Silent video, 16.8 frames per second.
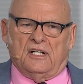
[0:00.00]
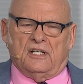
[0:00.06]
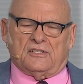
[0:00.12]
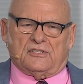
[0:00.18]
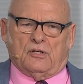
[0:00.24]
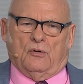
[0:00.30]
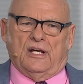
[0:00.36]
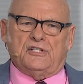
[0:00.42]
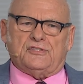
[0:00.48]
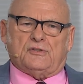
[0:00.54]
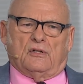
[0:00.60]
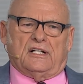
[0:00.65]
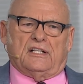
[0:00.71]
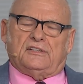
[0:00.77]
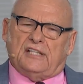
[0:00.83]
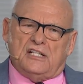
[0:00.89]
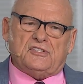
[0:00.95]
So he
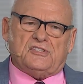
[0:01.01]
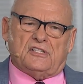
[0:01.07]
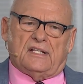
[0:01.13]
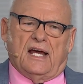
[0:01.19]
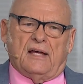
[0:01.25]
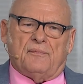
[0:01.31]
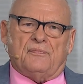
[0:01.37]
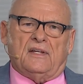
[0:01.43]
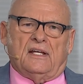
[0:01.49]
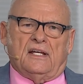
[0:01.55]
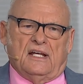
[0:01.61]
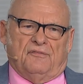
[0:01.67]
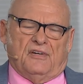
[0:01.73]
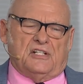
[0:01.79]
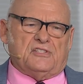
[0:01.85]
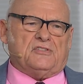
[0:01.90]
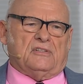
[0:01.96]
started teaching that
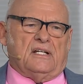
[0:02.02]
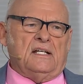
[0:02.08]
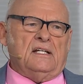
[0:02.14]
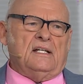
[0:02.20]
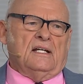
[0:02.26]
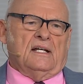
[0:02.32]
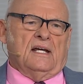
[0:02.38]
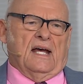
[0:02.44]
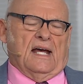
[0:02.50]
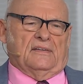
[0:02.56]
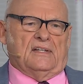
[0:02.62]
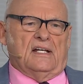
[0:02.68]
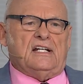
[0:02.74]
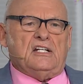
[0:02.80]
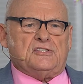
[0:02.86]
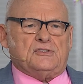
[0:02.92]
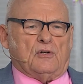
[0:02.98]
eventually, and
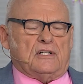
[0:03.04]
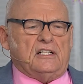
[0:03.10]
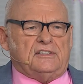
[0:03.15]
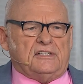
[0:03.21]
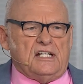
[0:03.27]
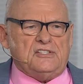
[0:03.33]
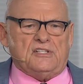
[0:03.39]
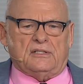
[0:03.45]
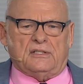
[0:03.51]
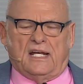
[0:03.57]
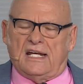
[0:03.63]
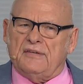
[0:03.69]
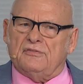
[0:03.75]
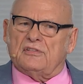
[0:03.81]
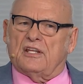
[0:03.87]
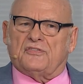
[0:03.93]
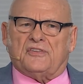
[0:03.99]
then he started teaching
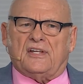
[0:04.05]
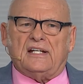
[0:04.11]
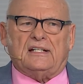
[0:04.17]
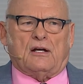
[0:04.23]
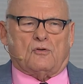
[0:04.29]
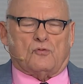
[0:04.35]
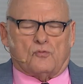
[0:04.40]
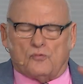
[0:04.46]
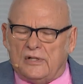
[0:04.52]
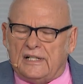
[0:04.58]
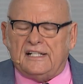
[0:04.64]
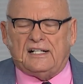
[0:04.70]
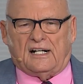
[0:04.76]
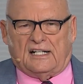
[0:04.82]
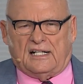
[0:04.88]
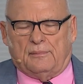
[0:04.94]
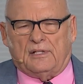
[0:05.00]
even the thing that really
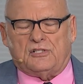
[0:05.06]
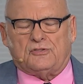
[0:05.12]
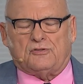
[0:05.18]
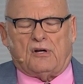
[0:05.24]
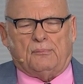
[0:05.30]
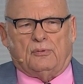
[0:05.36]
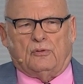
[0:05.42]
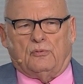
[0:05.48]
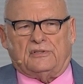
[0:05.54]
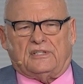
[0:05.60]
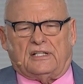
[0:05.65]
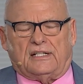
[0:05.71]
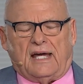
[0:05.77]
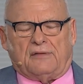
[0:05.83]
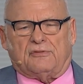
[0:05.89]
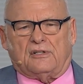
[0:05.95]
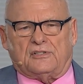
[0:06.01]
got him in trouble with the
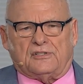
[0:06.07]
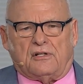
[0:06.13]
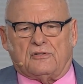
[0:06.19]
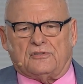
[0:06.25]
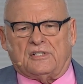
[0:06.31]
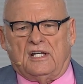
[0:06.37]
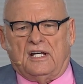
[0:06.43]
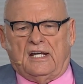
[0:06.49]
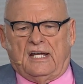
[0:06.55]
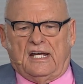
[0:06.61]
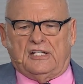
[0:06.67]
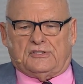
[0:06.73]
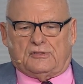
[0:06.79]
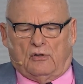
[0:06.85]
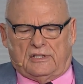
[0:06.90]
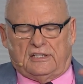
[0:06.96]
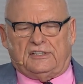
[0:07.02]
Catholic Church. He
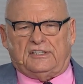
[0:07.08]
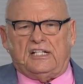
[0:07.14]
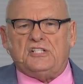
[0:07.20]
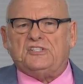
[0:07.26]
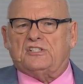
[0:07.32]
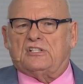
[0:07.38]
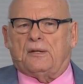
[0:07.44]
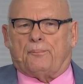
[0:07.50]
started teaching the